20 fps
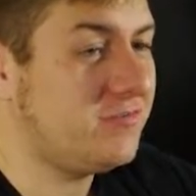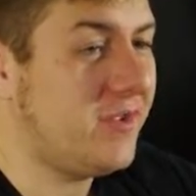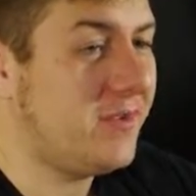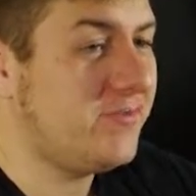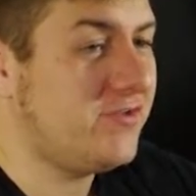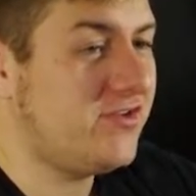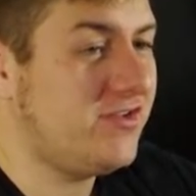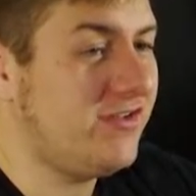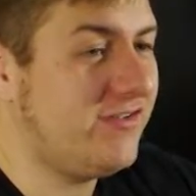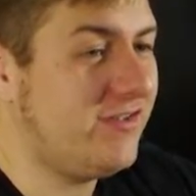Maybe
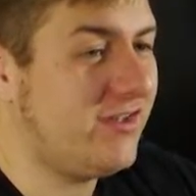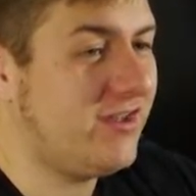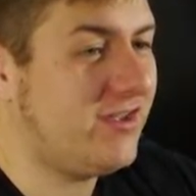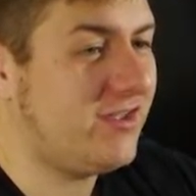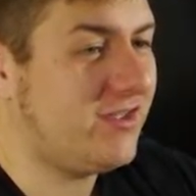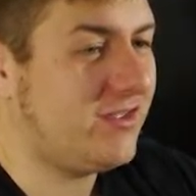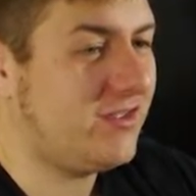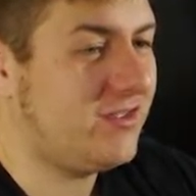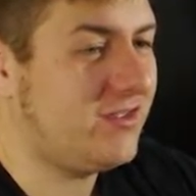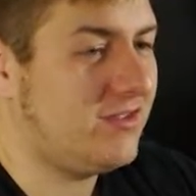she's like...
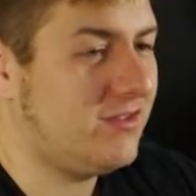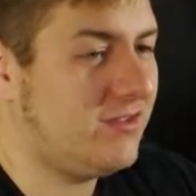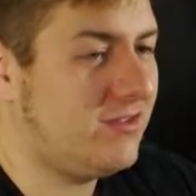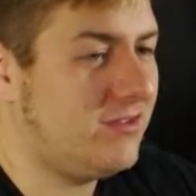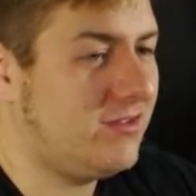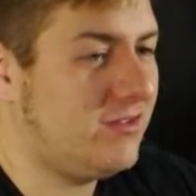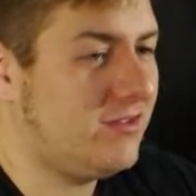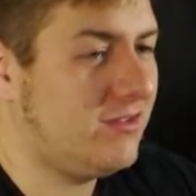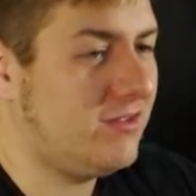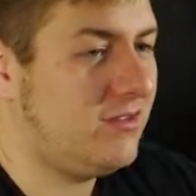
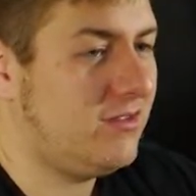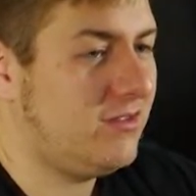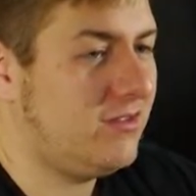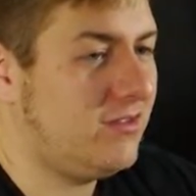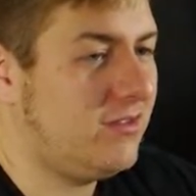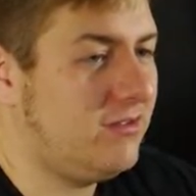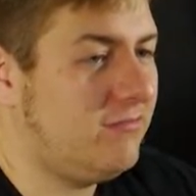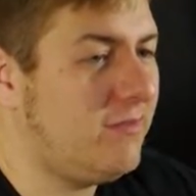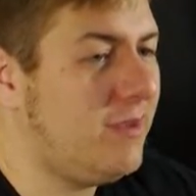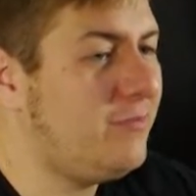
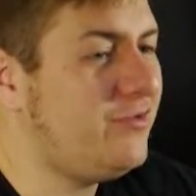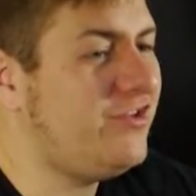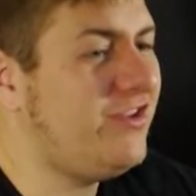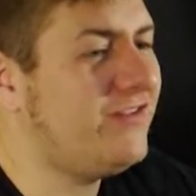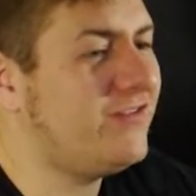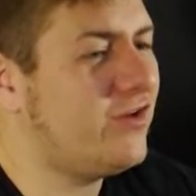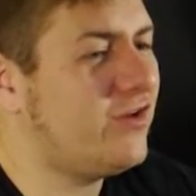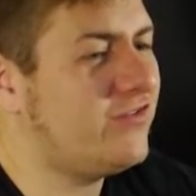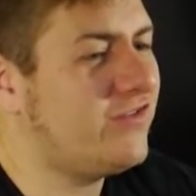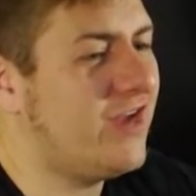Maybe she
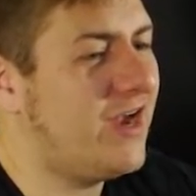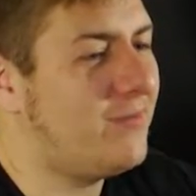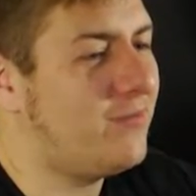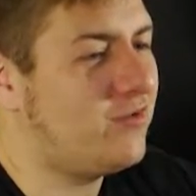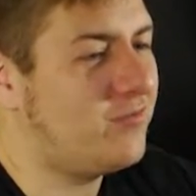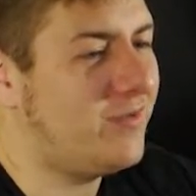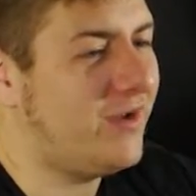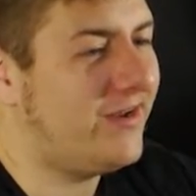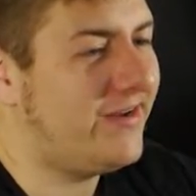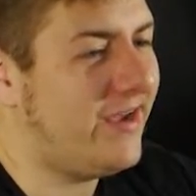has Alzheimer's,
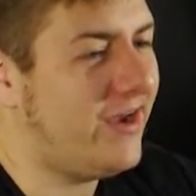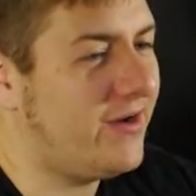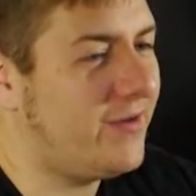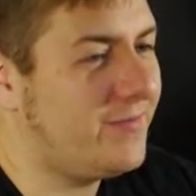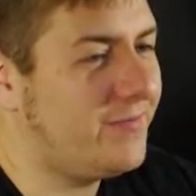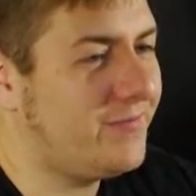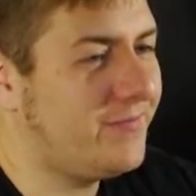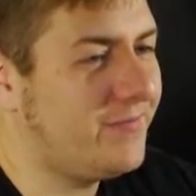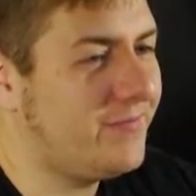but I doubt it.